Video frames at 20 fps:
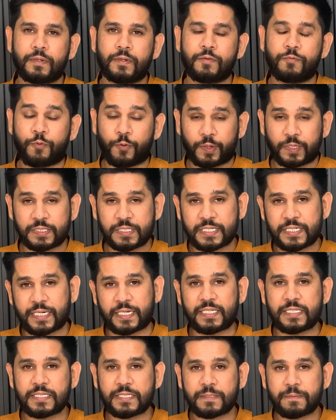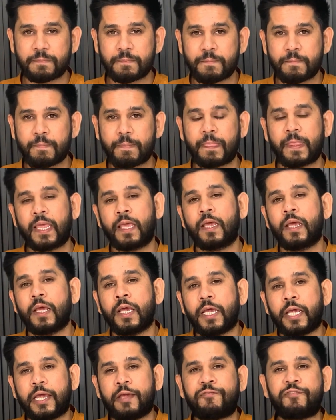For instance,
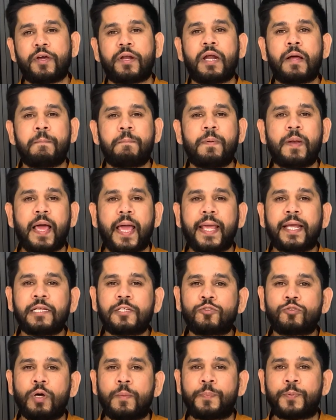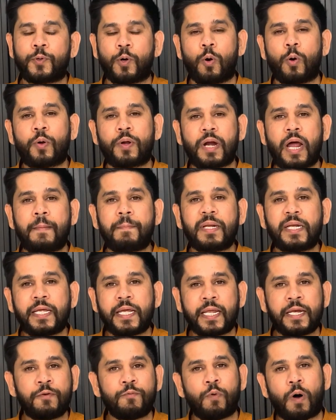if you're applying to a program in
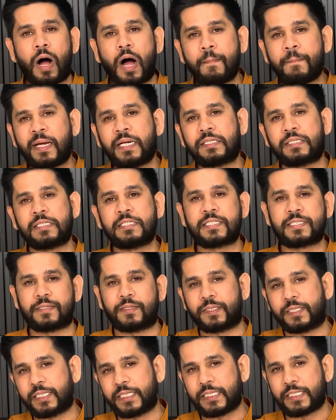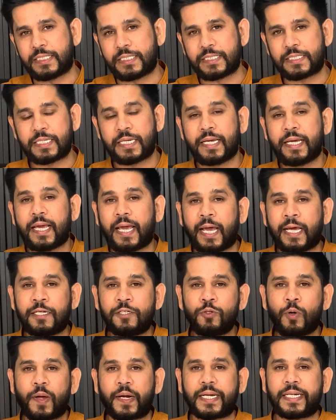environmental studies and
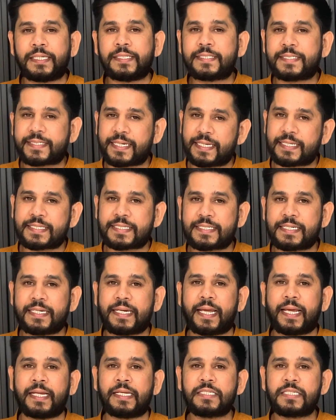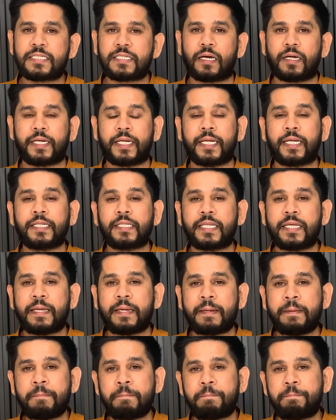you are interested in studying the
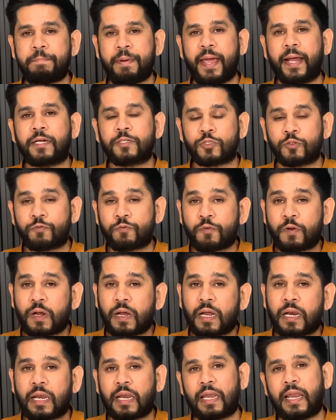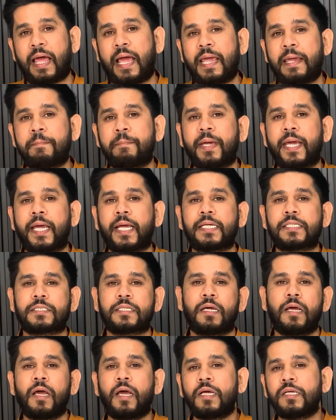impact of climate
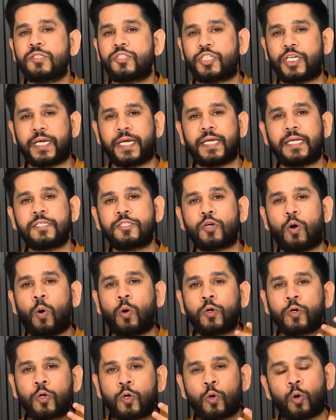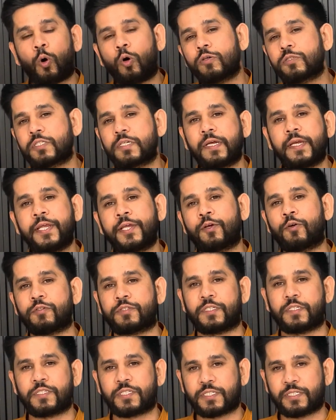change on coastal
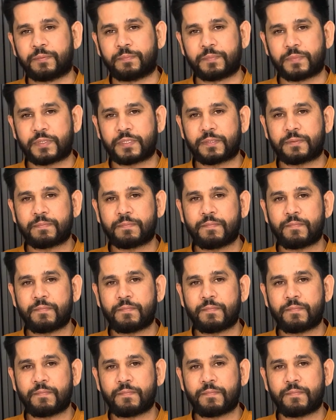ecosystems,